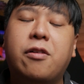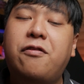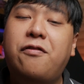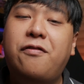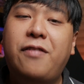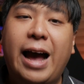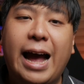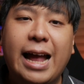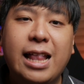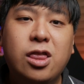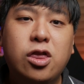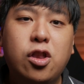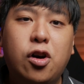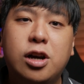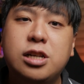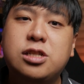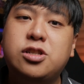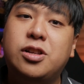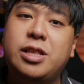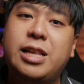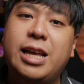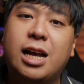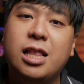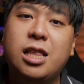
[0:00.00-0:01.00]
Fan noise,
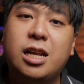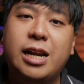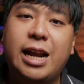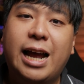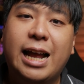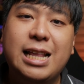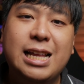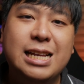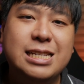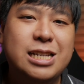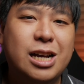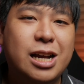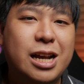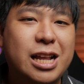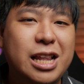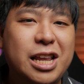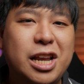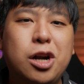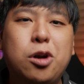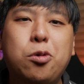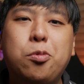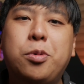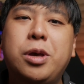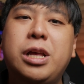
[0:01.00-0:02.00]
on the other hand, is a
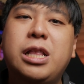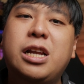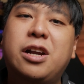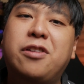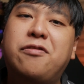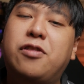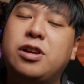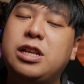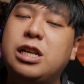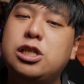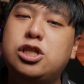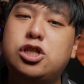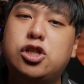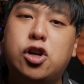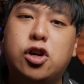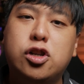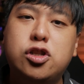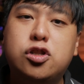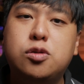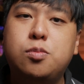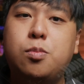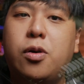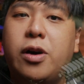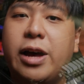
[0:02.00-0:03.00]
clear winner for the
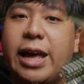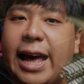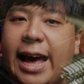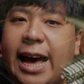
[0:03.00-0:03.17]
Jonsbo